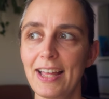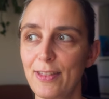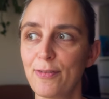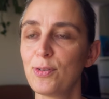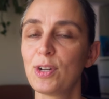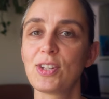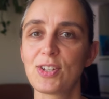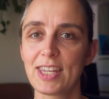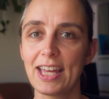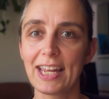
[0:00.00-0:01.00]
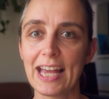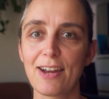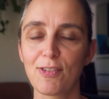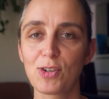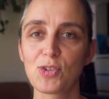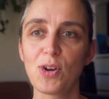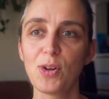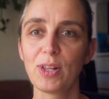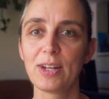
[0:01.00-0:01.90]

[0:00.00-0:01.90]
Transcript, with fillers: the footage is getting out of control.